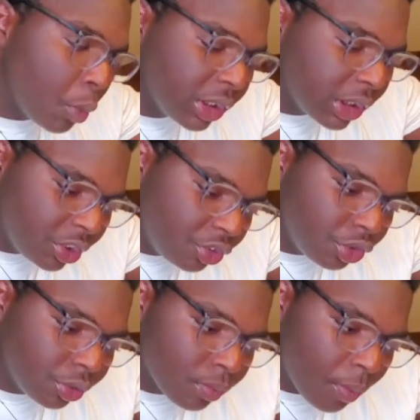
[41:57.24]
But when it
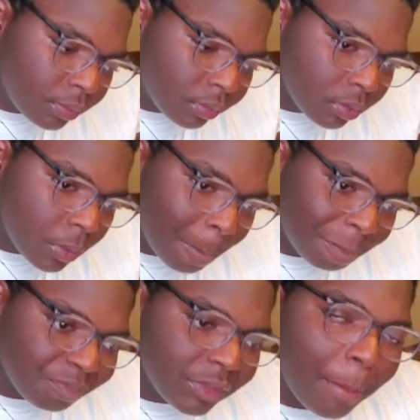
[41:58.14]
hits you,
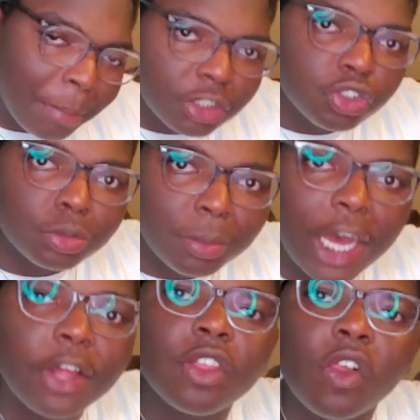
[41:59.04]
it burns your
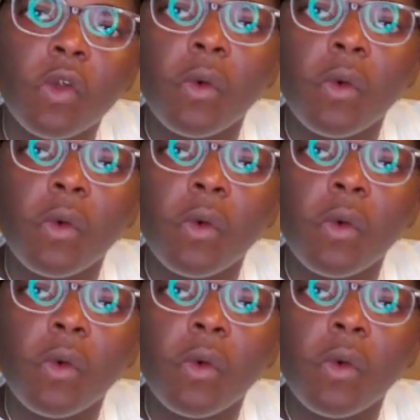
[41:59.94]
mouth.